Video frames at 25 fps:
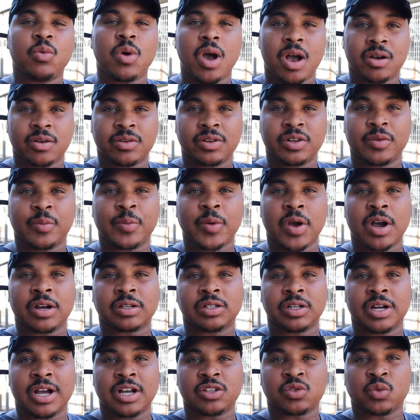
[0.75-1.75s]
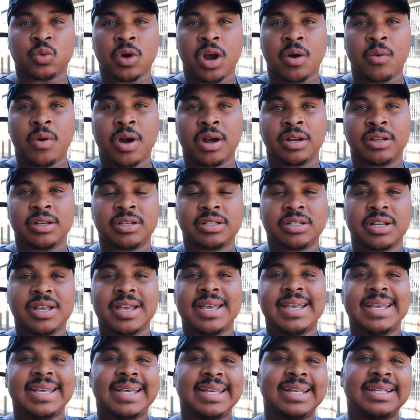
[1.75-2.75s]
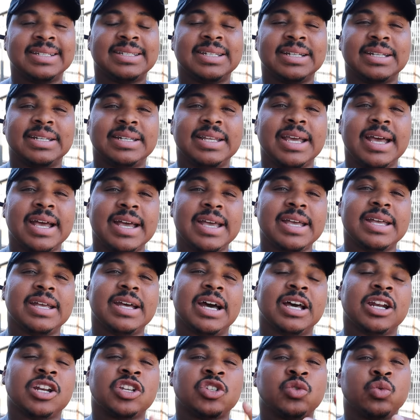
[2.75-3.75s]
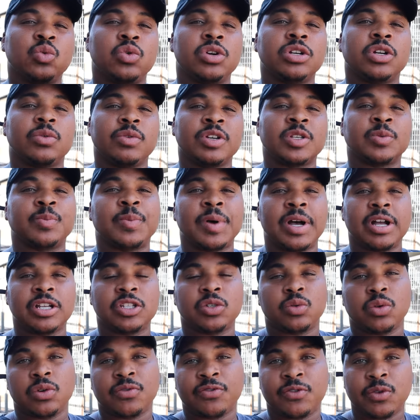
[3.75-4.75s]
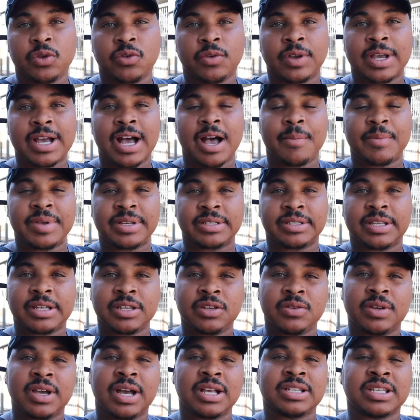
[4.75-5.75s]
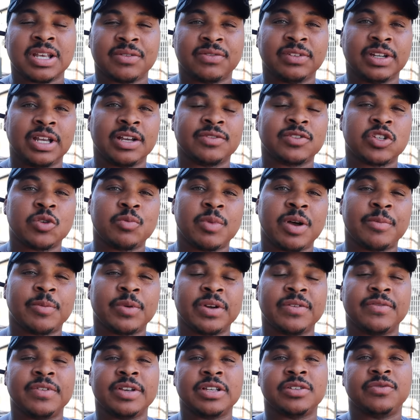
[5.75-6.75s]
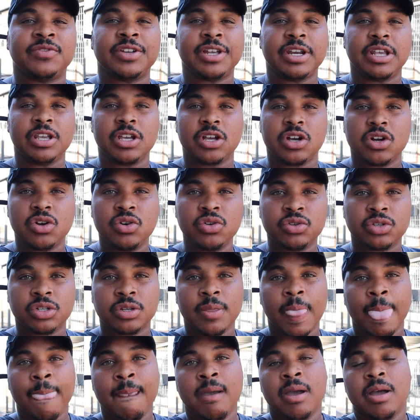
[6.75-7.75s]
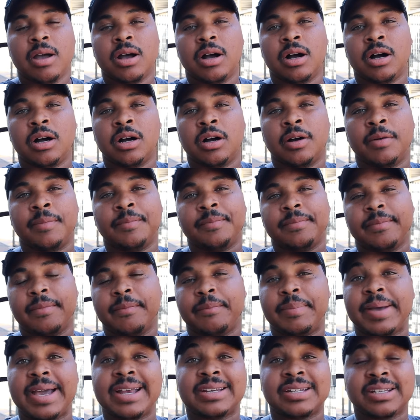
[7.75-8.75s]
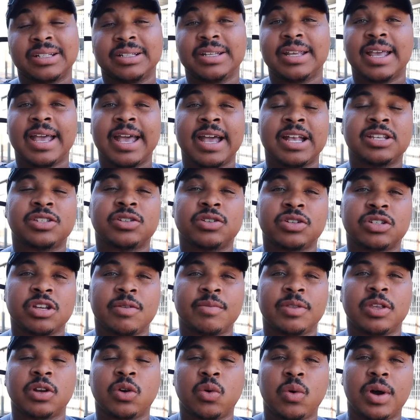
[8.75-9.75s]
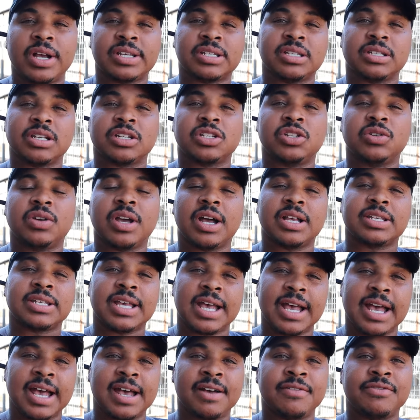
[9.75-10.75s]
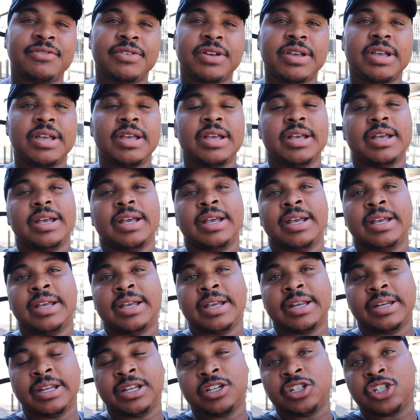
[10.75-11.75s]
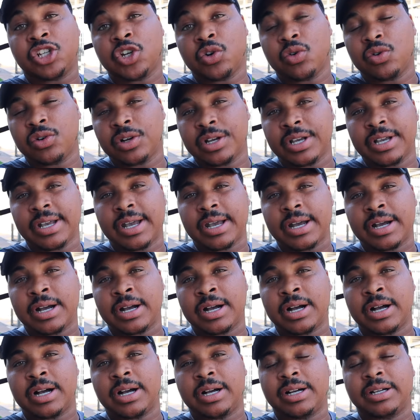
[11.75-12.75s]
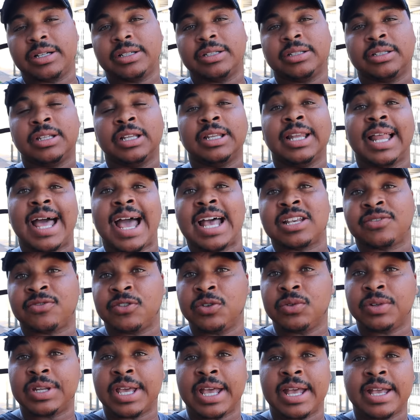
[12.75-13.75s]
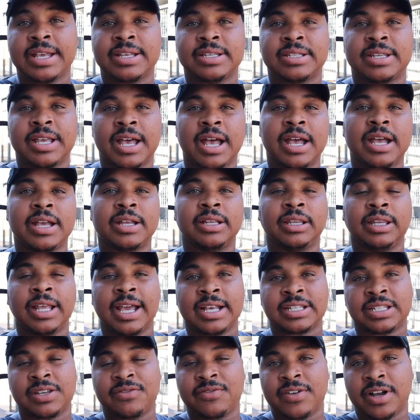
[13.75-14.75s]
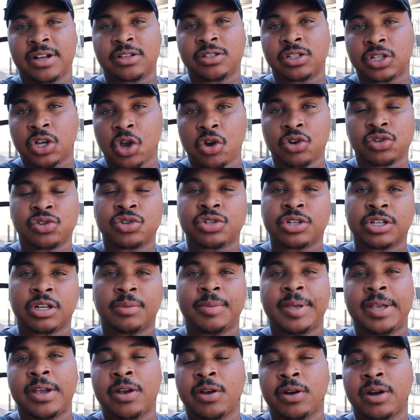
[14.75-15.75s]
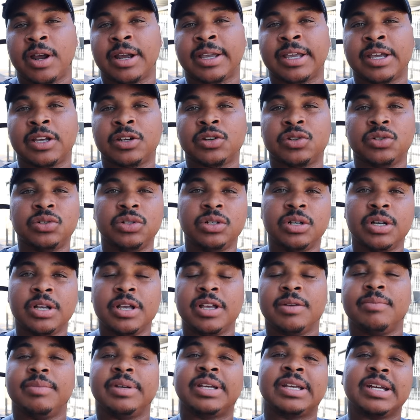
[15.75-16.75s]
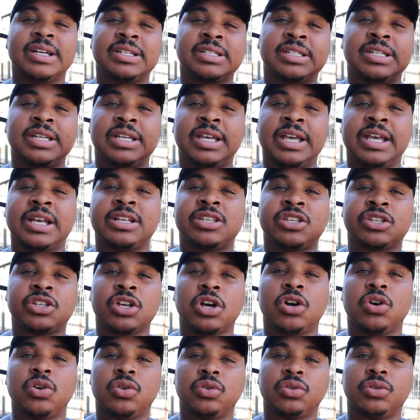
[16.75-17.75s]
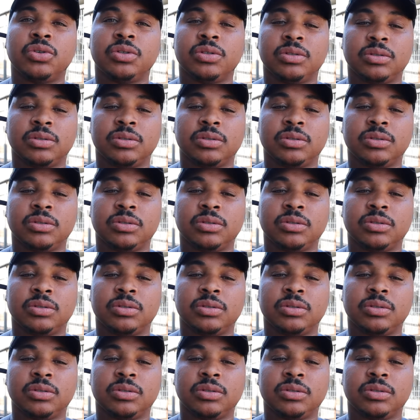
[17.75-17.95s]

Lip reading: Welcome to Proctor House Rottweilers. And today, I just wanted to respond to a few comments that you guys have left on my previous videos. Basically answering some of the questions that you guys have and enjoying the last few days that Lexi Von Scotia is going to be here at our kennel because she is sold.